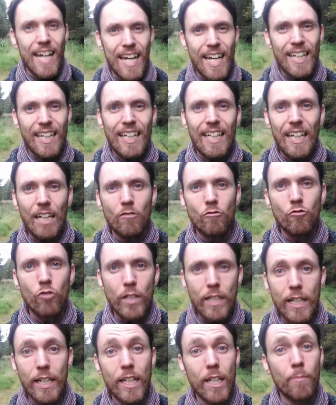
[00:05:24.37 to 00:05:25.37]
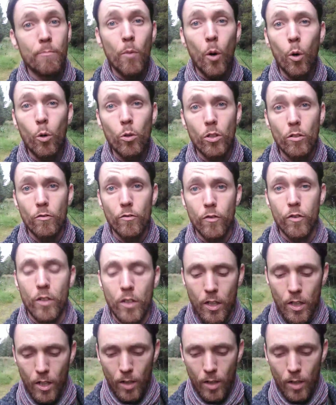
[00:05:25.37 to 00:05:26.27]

it can get really emotive